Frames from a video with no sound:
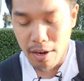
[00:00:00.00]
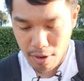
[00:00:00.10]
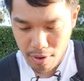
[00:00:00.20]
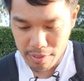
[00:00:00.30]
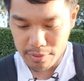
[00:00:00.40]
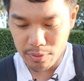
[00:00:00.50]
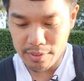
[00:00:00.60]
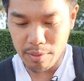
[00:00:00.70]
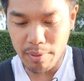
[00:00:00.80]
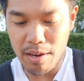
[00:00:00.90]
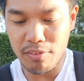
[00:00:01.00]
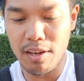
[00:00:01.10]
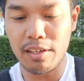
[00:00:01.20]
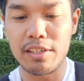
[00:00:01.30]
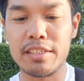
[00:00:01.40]
All right, so what's up,
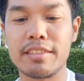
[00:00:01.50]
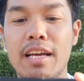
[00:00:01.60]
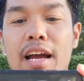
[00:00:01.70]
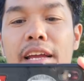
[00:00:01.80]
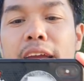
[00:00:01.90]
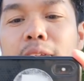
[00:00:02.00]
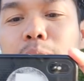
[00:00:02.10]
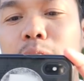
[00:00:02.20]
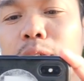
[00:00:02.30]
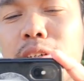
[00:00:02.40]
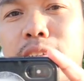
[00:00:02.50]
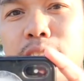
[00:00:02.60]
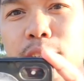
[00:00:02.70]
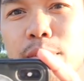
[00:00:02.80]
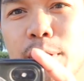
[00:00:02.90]
lifelong learners? I am going
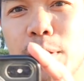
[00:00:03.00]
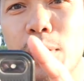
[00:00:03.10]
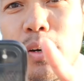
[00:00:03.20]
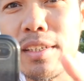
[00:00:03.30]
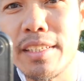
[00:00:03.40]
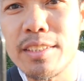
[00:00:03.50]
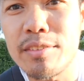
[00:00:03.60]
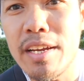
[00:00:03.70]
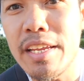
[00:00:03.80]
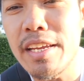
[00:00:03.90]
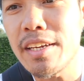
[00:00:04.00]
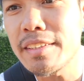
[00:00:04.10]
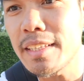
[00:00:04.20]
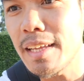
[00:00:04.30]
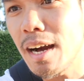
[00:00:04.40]
to record this right here
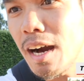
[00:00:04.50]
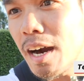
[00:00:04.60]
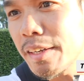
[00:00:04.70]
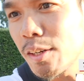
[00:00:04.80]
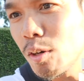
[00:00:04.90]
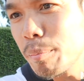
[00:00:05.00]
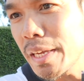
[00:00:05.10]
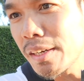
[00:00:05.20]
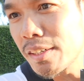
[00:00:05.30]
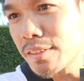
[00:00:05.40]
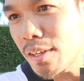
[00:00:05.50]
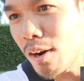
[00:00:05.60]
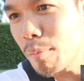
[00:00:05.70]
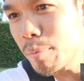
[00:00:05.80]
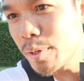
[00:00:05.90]
that the audio meters
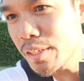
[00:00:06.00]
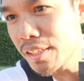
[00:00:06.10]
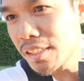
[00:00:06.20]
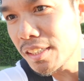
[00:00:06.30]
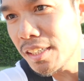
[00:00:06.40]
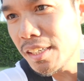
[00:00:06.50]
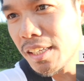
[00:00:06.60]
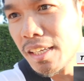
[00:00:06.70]
are pretty good.